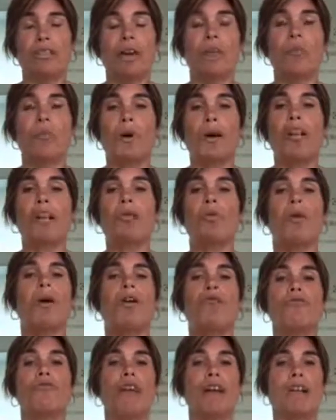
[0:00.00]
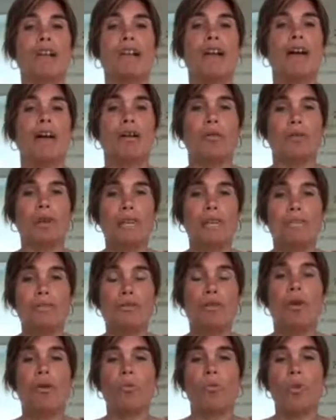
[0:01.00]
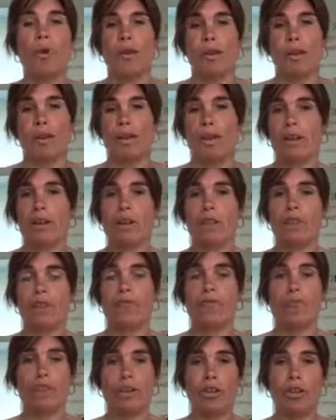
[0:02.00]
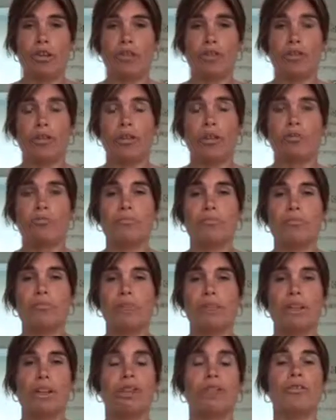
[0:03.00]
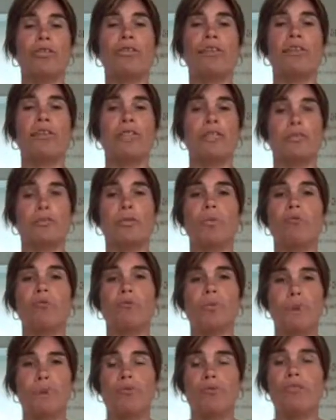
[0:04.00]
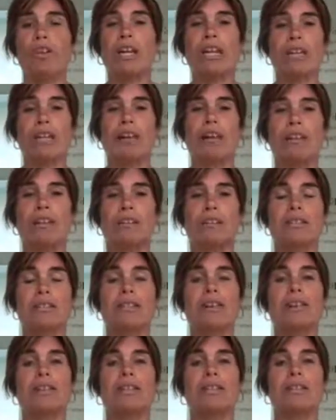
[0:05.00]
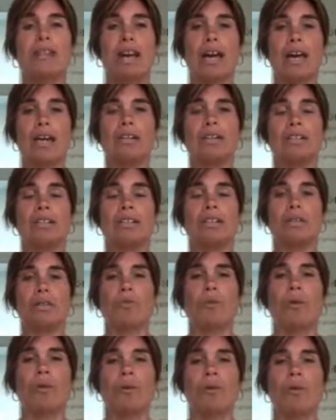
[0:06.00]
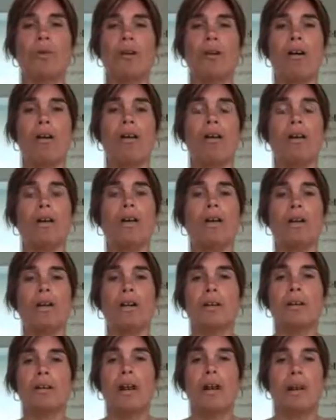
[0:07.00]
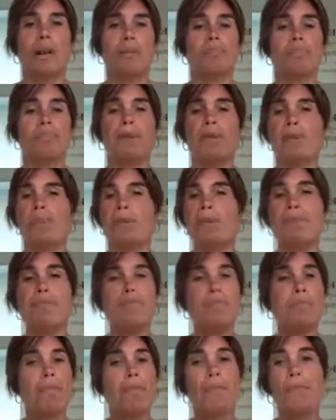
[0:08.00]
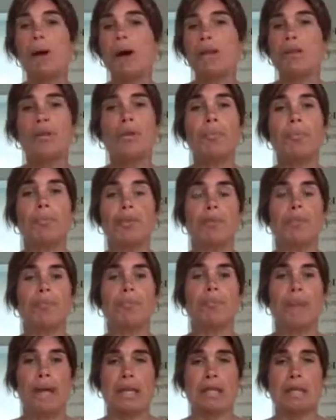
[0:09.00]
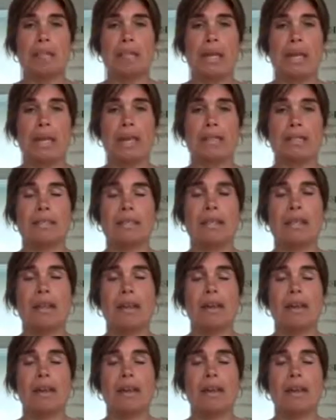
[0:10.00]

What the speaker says: where you are right now is not working for you. You know, you need to realise that actually where you are maybe might not be in the best place.